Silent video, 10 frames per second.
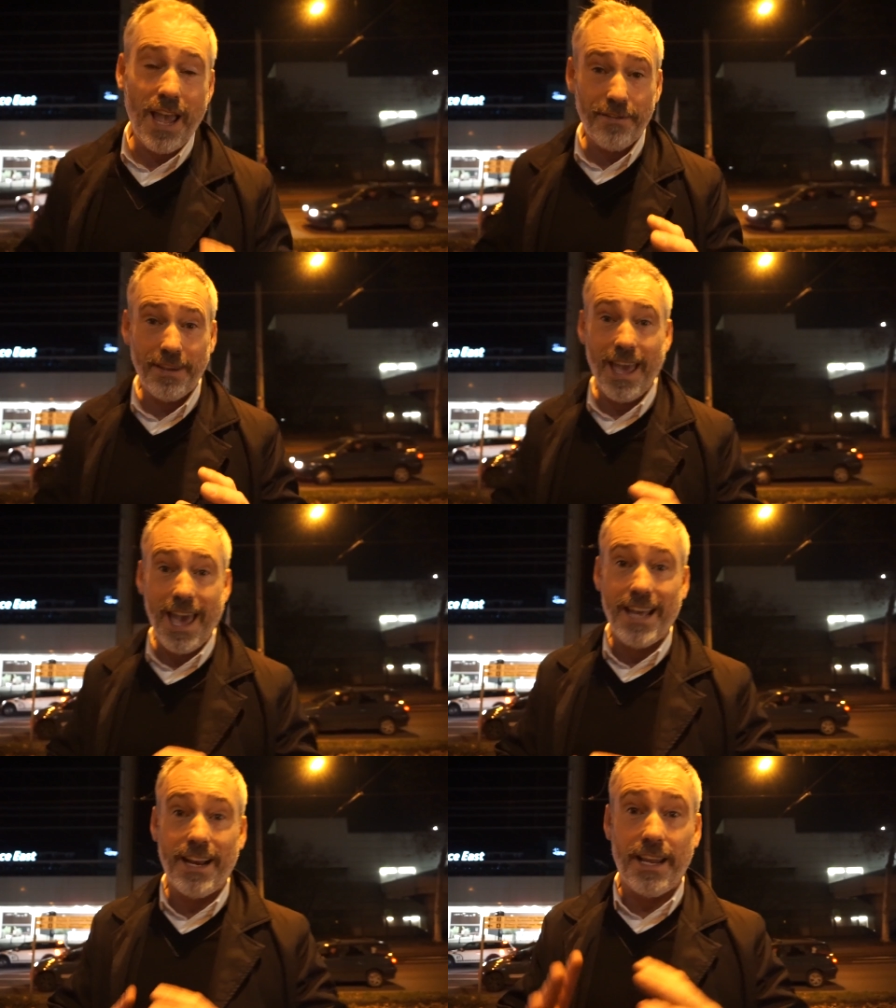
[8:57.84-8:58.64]
having
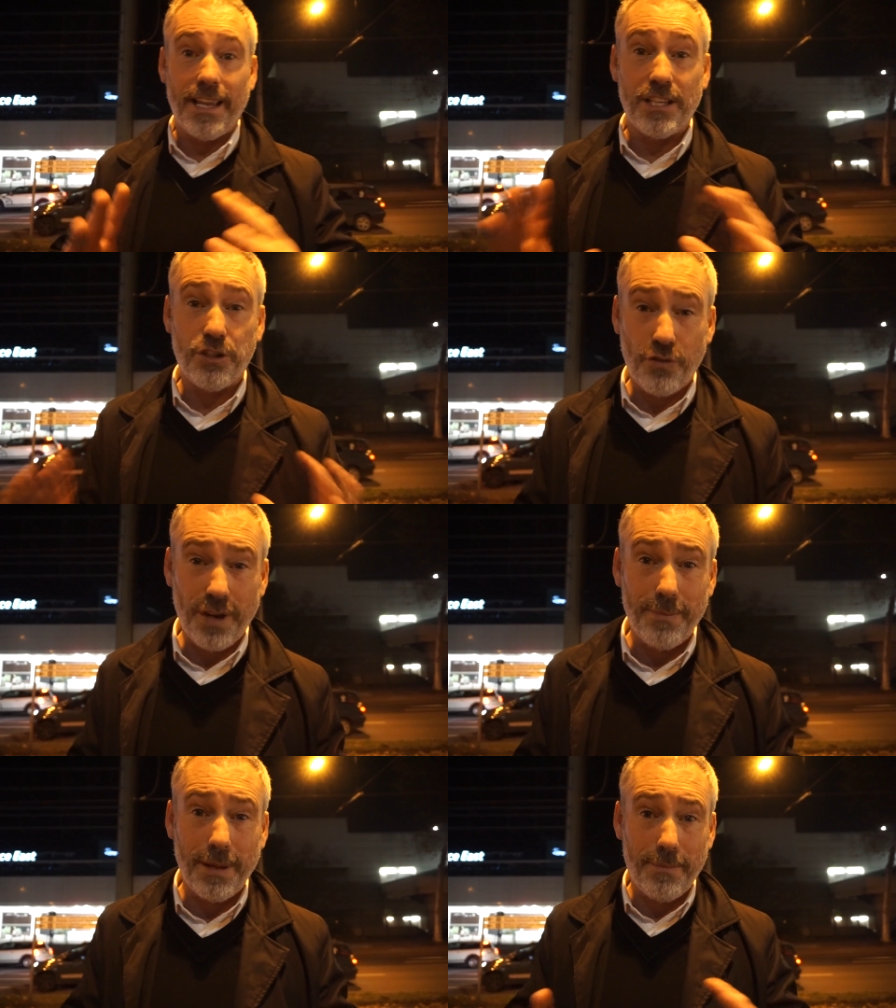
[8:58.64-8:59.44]
had an
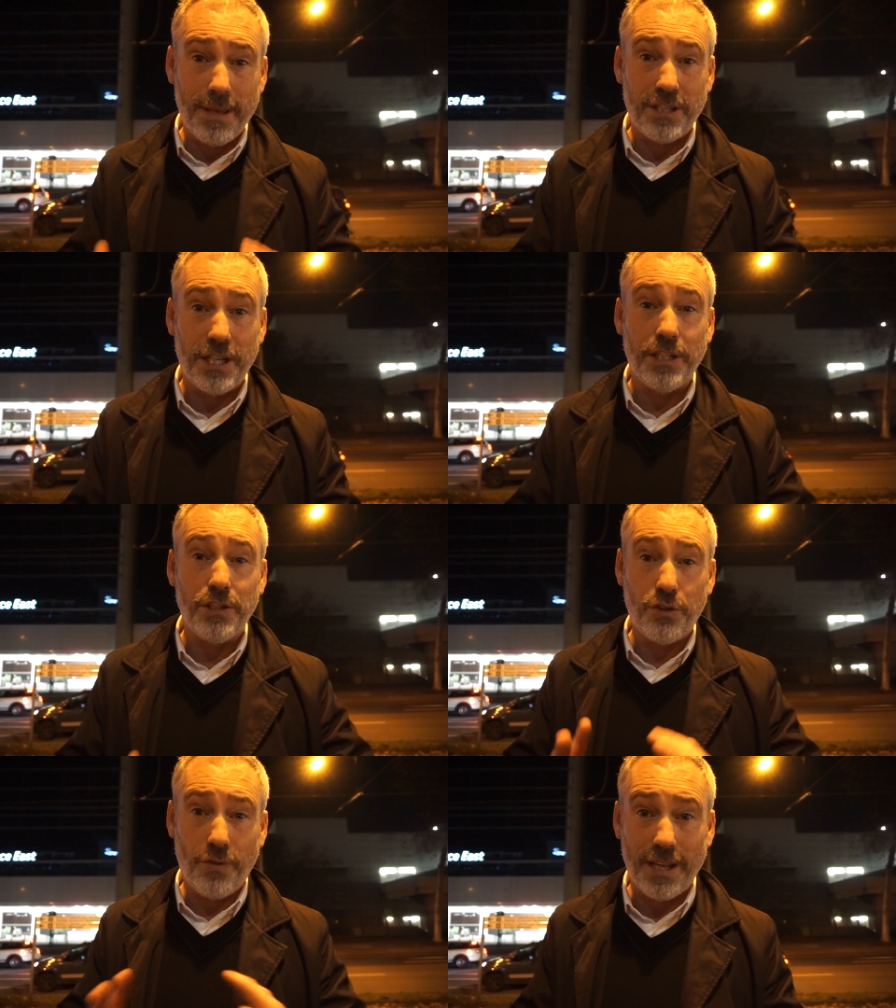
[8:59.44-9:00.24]
extremely busy
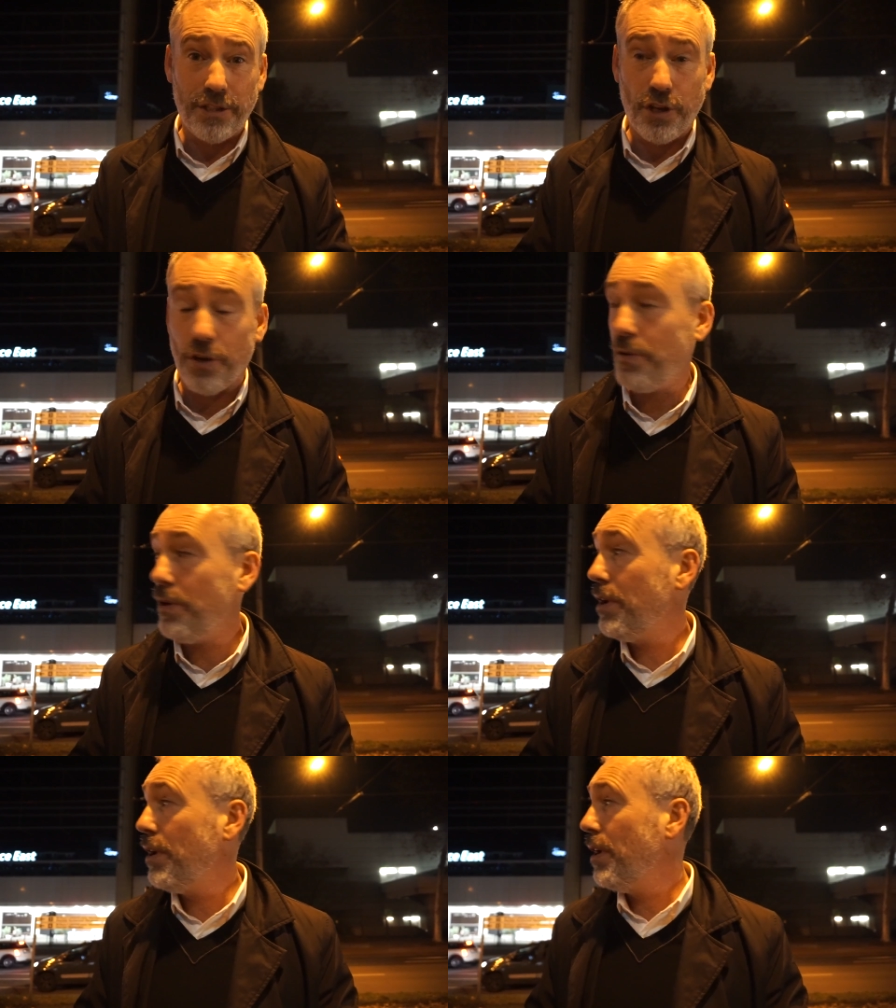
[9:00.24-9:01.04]
trade show.
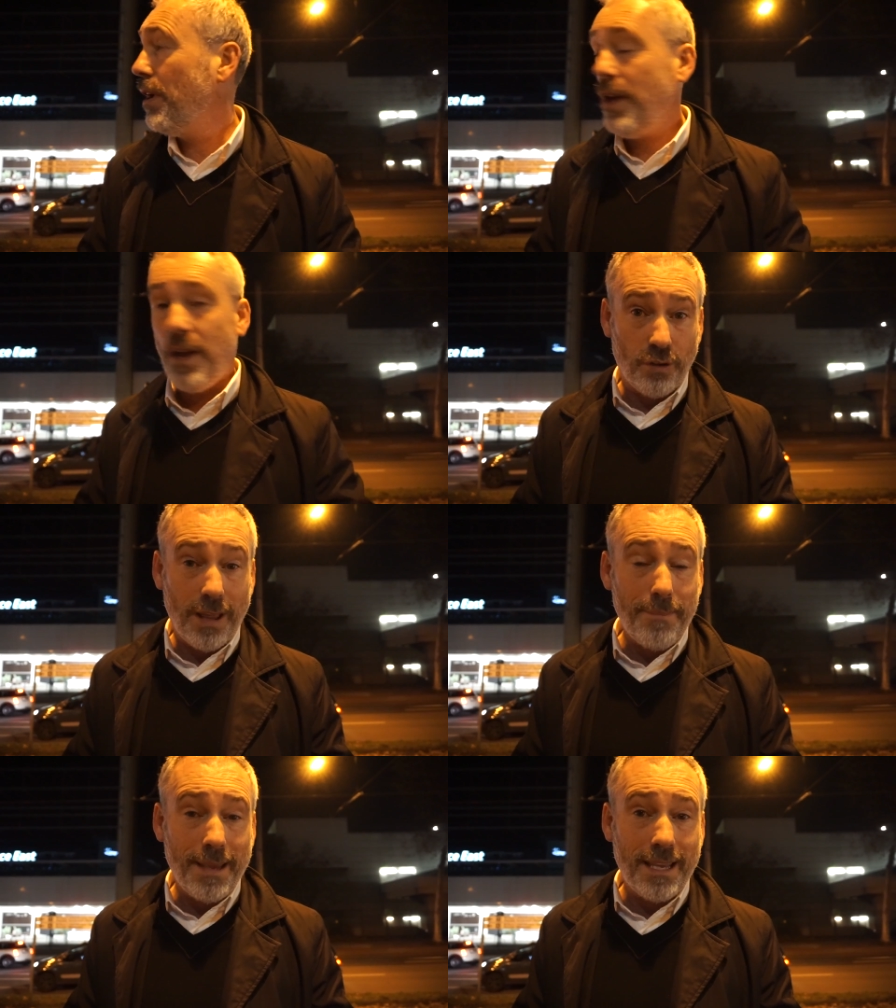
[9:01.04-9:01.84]
So
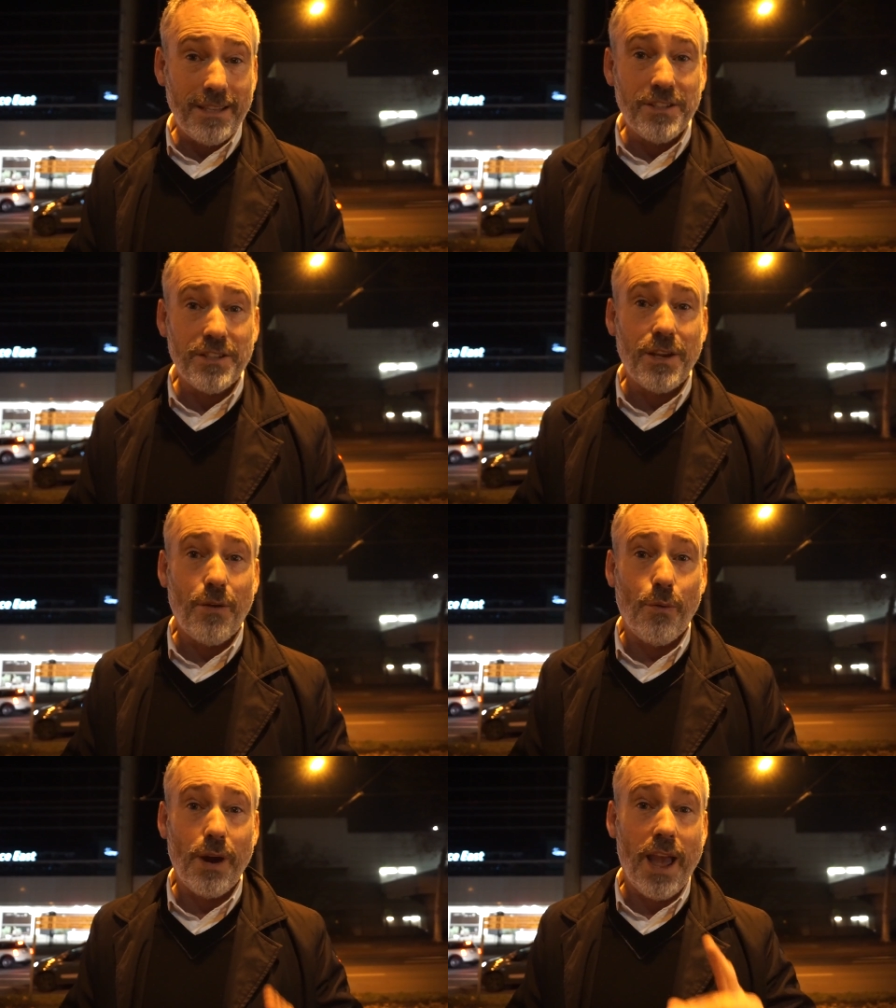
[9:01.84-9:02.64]
that means we're